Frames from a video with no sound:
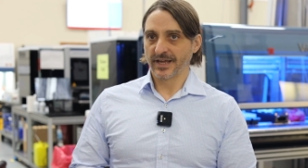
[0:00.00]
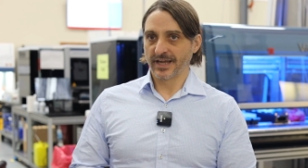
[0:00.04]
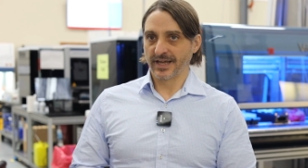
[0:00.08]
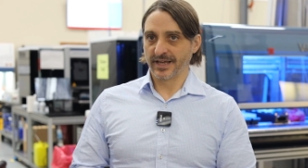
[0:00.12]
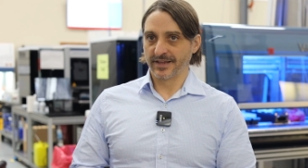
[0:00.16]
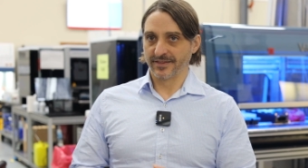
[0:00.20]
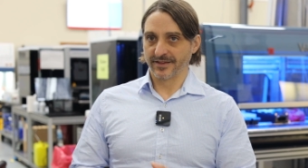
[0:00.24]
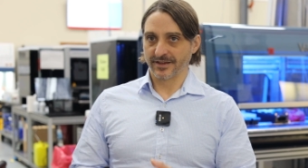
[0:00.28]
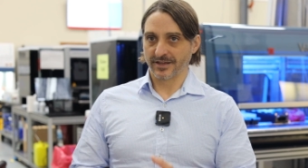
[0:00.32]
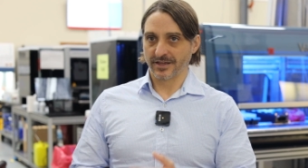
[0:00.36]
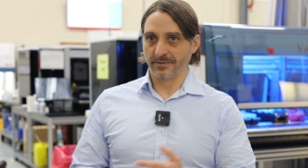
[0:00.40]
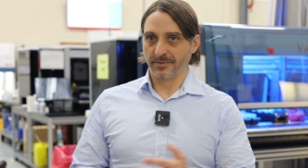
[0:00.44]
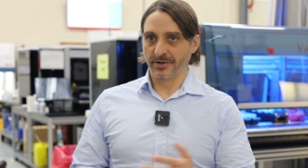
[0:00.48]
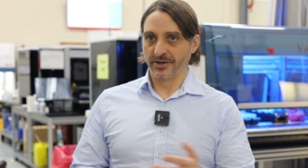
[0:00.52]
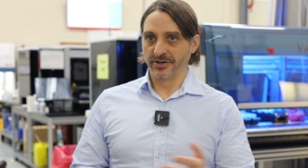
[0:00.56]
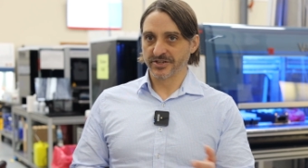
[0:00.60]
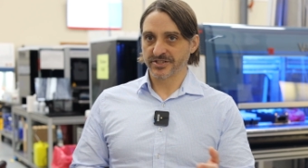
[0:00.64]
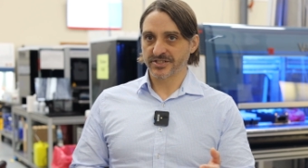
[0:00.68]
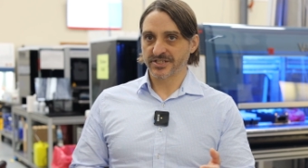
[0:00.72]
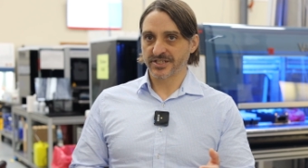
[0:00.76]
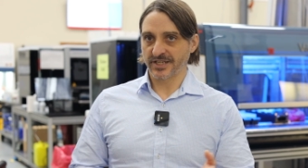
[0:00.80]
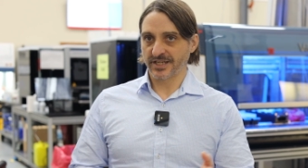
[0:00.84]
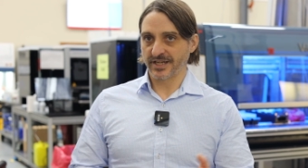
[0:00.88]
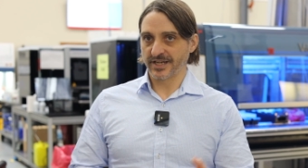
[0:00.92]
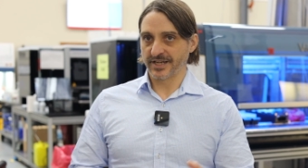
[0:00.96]
in the
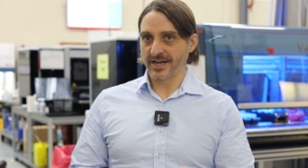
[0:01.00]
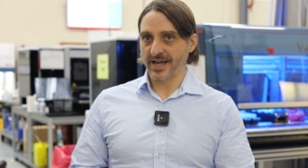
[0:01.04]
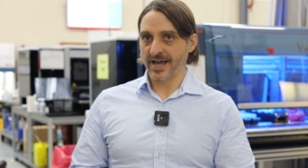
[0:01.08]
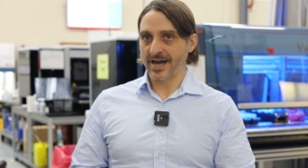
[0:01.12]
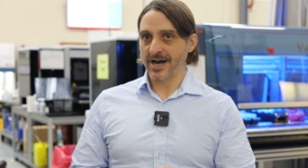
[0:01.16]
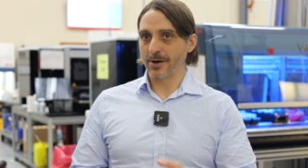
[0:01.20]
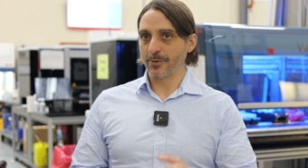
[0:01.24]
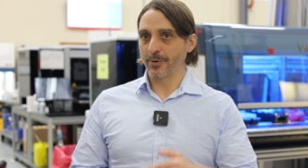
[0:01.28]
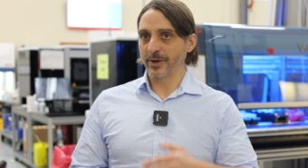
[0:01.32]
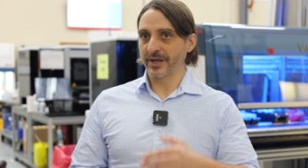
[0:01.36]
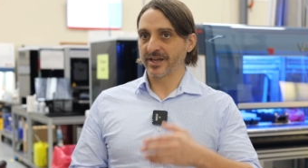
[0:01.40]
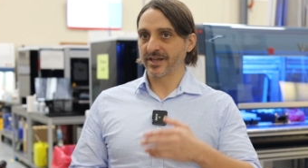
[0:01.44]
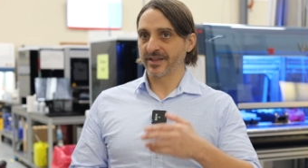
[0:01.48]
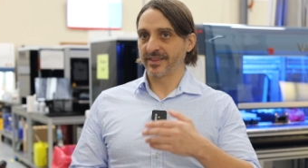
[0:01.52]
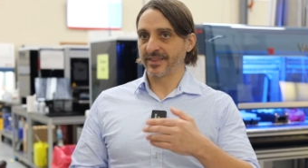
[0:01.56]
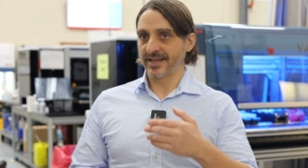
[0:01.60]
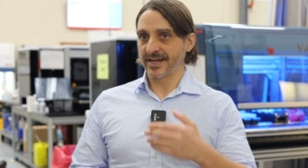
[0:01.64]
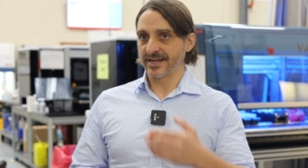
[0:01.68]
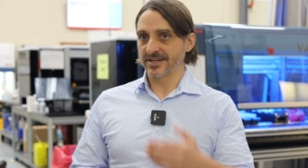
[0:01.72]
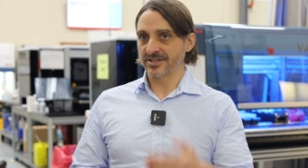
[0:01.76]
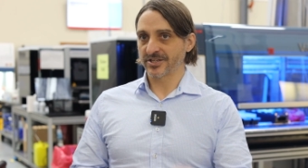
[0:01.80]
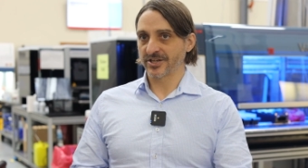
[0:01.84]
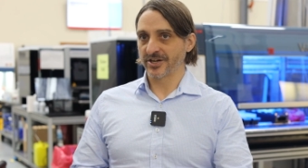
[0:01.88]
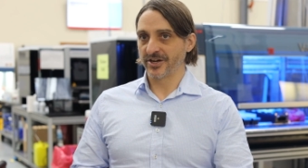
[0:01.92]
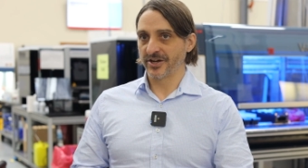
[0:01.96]
community, and how we can
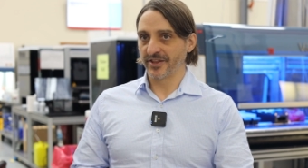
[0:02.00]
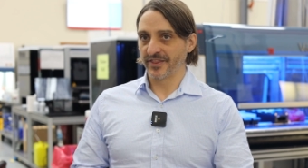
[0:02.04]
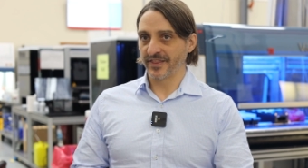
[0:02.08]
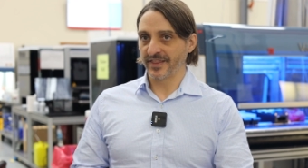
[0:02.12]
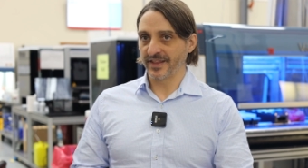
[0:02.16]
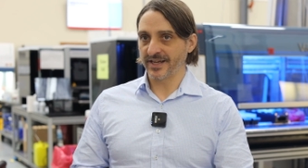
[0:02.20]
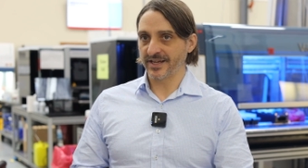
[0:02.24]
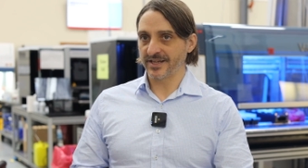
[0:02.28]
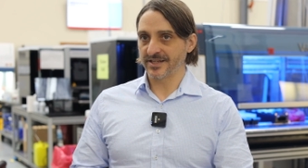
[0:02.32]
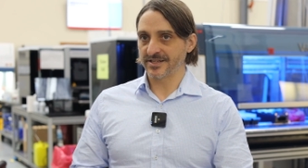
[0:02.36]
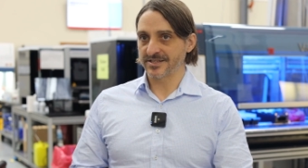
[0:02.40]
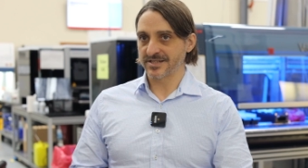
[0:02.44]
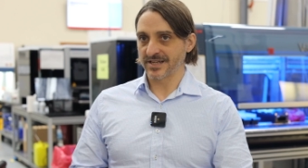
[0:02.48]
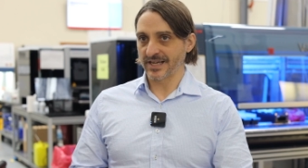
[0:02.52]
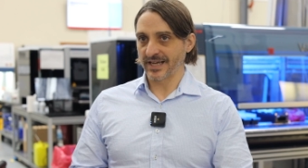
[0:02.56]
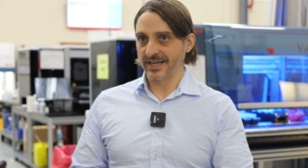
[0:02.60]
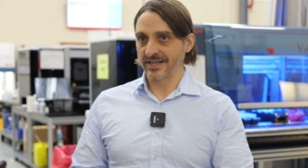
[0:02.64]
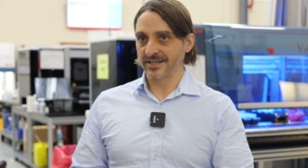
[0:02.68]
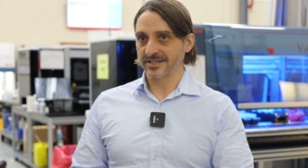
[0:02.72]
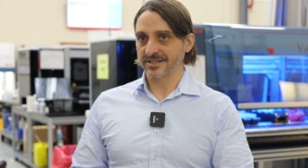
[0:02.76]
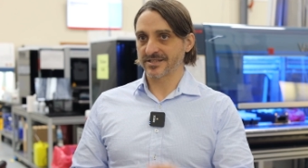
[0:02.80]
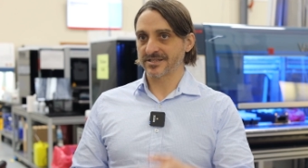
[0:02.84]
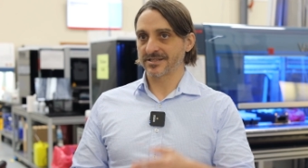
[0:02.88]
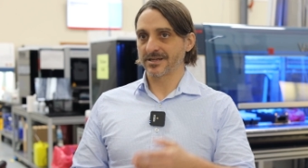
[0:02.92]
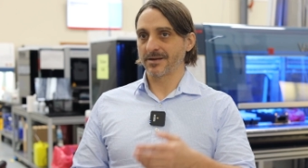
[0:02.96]
then turn these
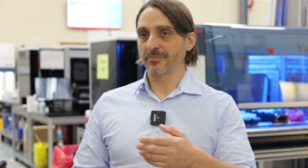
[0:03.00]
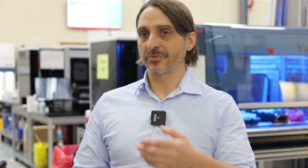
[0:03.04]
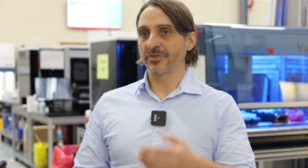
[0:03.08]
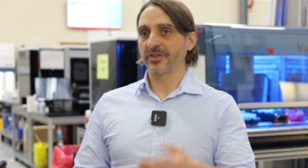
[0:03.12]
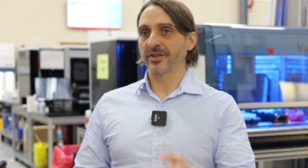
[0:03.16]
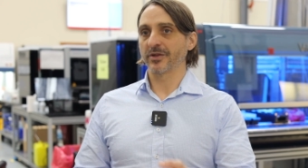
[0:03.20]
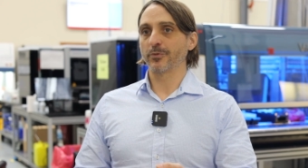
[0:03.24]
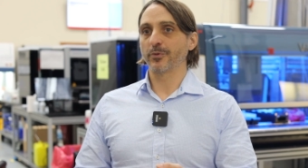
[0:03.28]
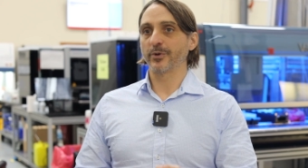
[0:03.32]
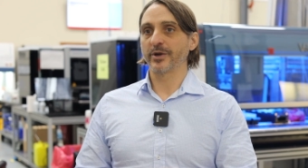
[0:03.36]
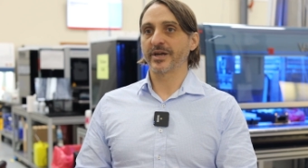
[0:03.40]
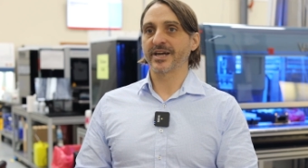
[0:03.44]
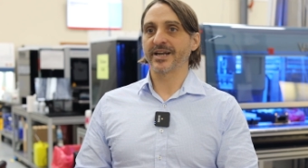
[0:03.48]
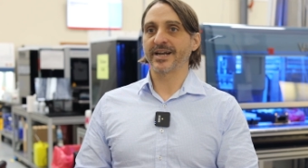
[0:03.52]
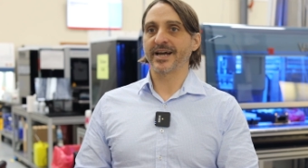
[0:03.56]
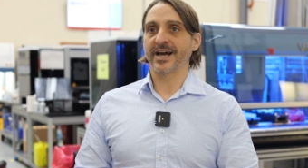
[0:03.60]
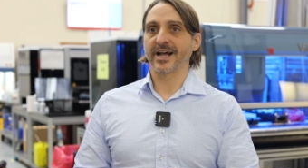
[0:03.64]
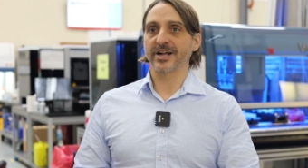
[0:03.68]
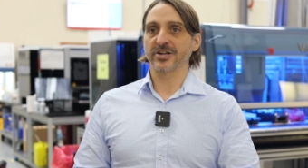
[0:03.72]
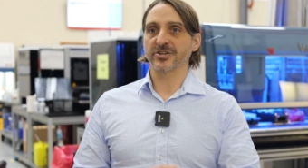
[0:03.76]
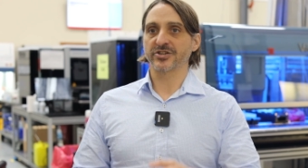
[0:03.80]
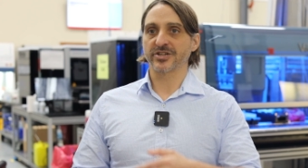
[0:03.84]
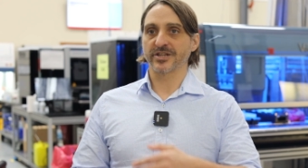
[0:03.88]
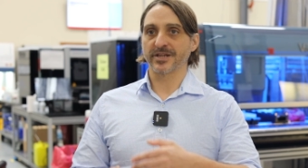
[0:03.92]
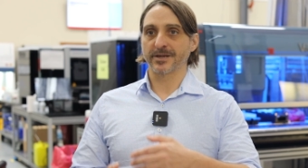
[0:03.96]
into something that we can
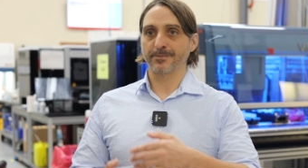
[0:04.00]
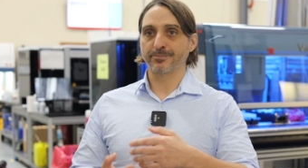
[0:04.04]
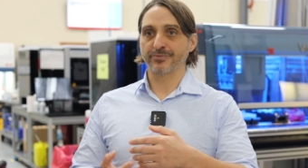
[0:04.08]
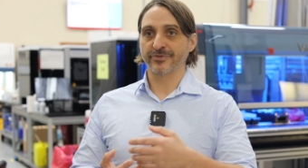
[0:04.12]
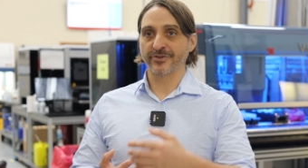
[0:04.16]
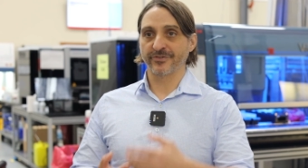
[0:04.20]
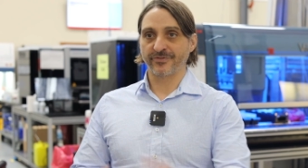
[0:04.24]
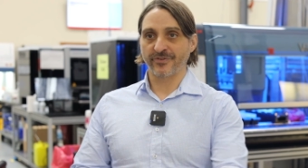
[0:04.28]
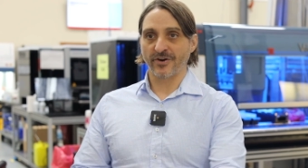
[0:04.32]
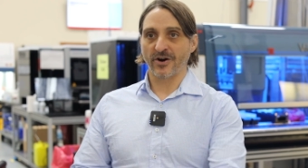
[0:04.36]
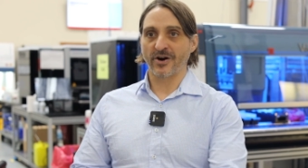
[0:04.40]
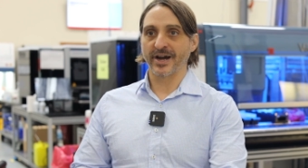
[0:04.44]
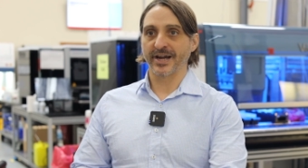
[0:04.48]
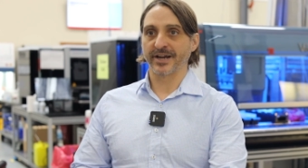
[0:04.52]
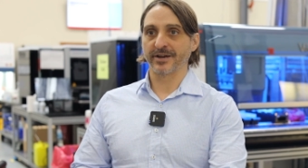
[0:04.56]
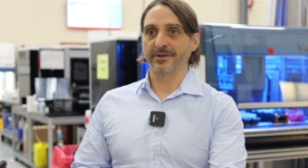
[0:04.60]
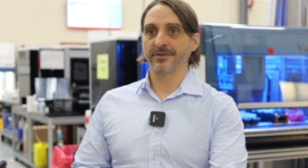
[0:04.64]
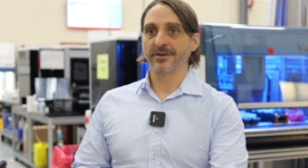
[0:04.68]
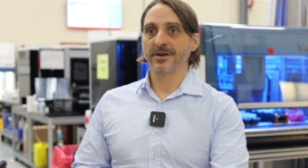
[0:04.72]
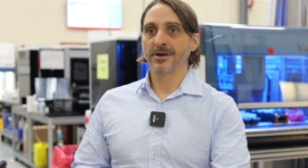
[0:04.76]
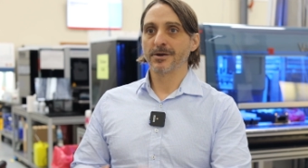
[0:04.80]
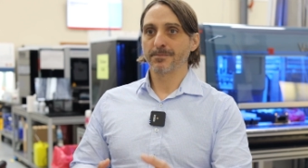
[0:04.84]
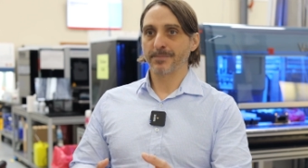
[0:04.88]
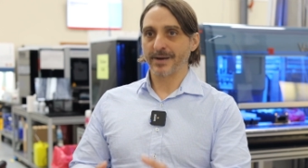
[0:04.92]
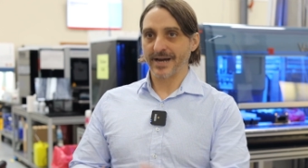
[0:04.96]
actually provide
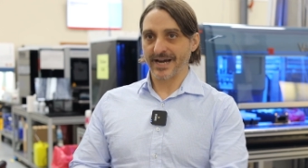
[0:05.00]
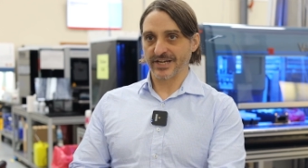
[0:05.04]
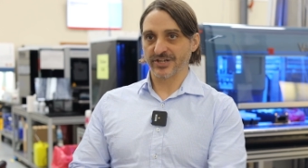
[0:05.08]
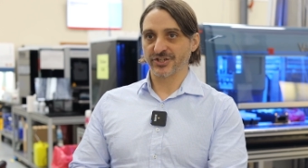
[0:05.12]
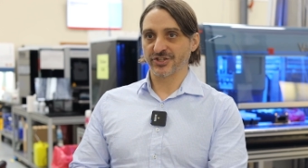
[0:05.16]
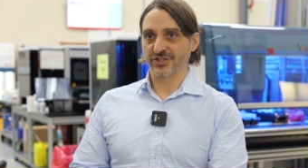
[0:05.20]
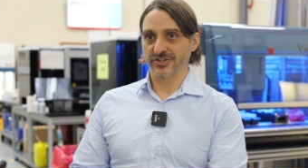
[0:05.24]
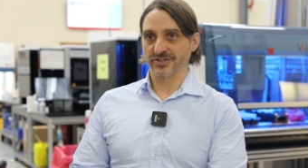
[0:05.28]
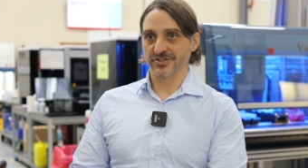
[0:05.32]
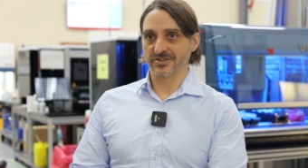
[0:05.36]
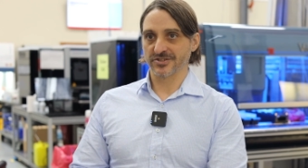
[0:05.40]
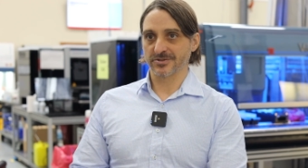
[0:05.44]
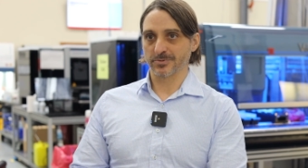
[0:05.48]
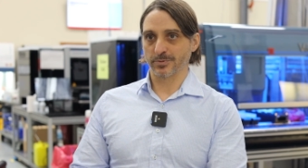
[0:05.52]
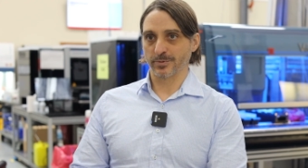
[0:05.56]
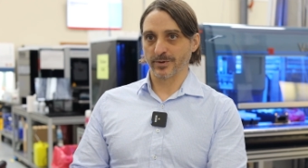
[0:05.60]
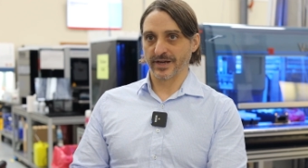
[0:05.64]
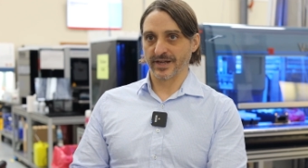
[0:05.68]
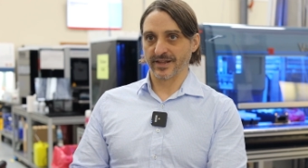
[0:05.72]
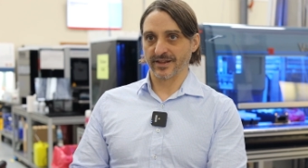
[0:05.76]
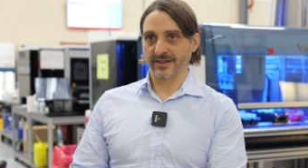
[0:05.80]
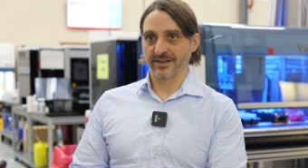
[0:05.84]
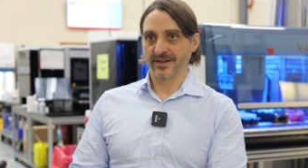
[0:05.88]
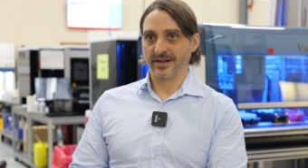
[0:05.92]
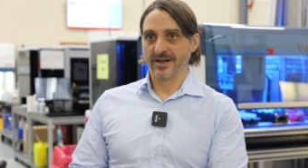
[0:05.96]
patients
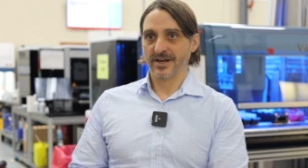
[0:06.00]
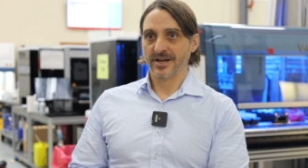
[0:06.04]
with,